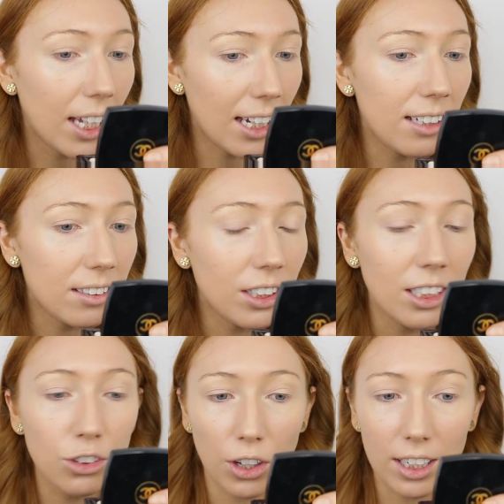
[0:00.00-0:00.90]
it is
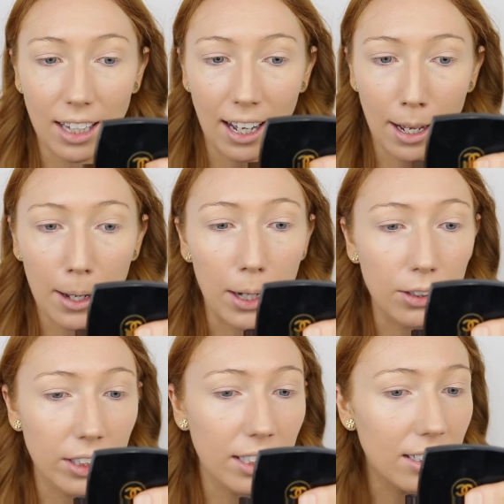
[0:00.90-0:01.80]
looking dry there
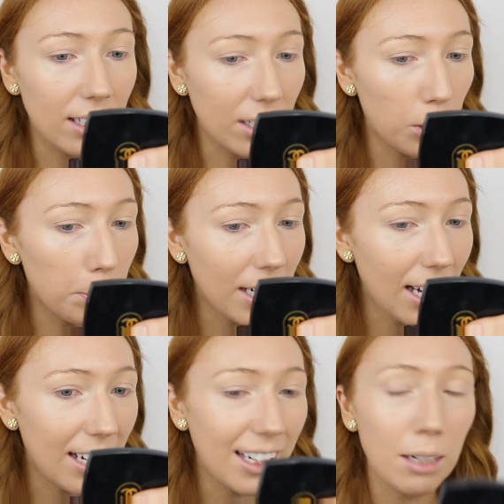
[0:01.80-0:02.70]
and looking a little bit
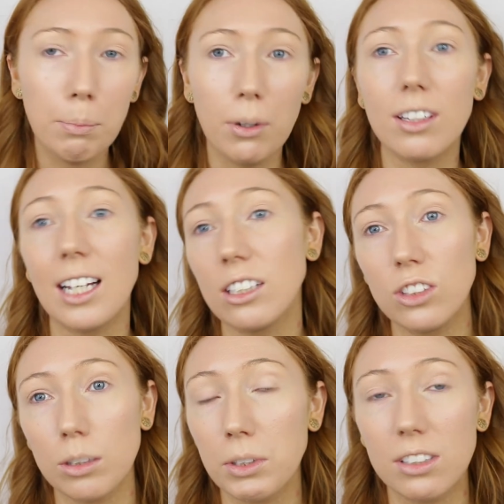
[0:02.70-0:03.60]
cakey, but that's
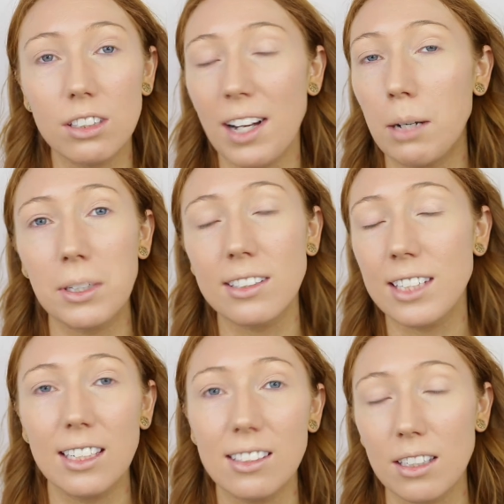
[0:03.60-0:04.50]
just because of how my
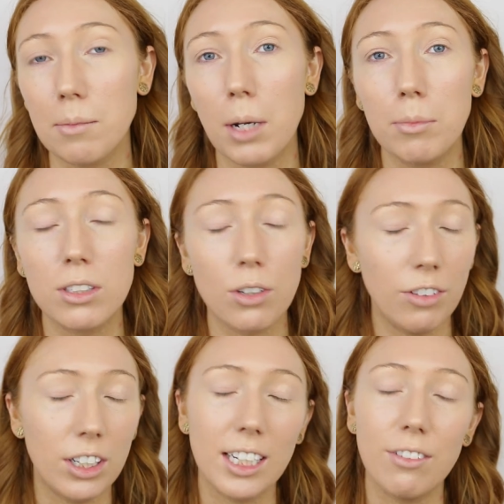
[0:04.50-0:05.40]
skin is at the moment. So I
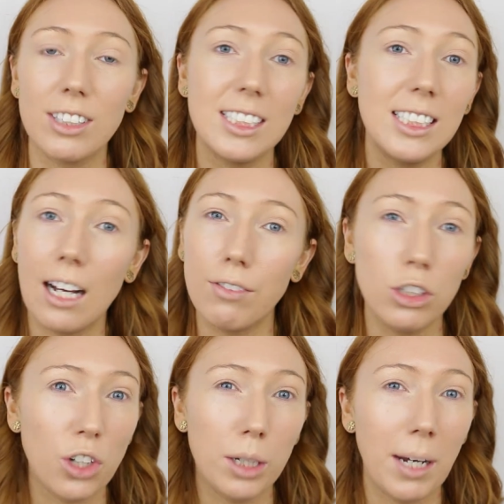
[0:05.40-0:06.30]
feel like if I didn't have
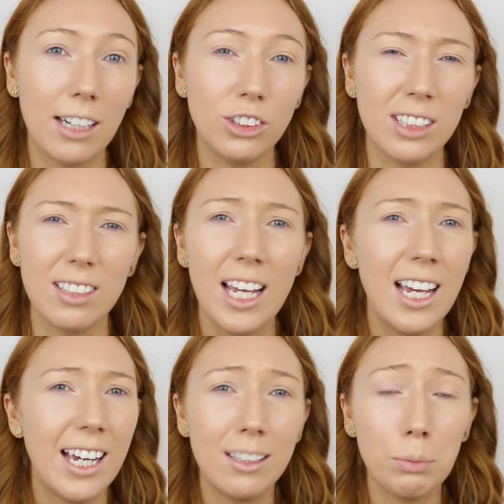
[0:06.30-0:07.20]
the dry patches,
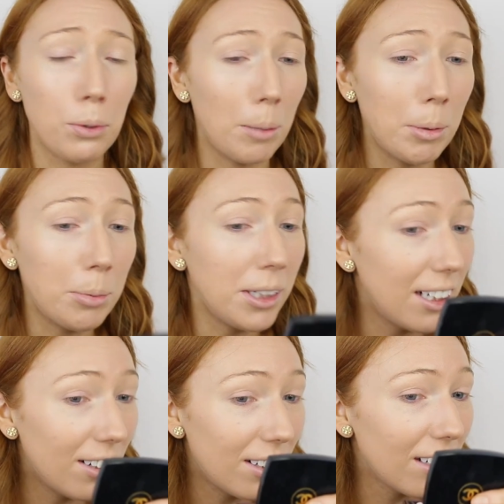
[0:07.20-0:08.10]
it'd probably
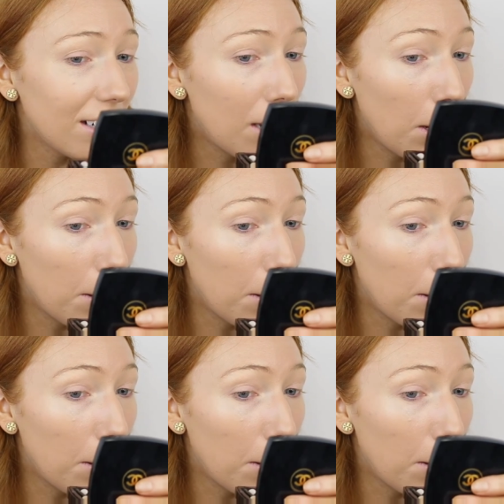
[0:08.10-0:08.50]
look